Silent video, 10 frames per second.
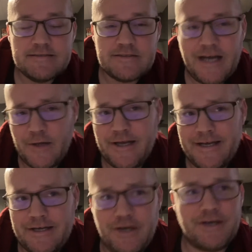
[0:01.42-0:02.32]
So how the
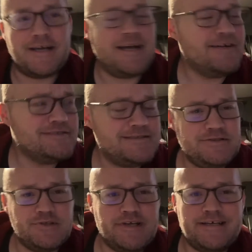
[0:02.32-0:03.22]
heck are you? I haven't
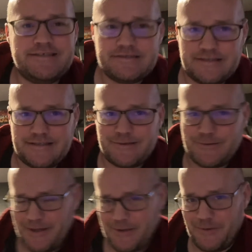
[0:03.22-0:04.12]
seen you guys in
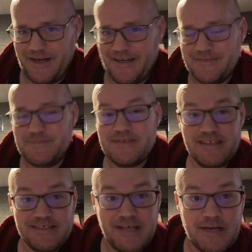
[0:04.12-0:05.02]
quite a while.
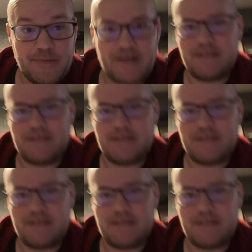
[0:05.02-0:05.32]
Let's talk about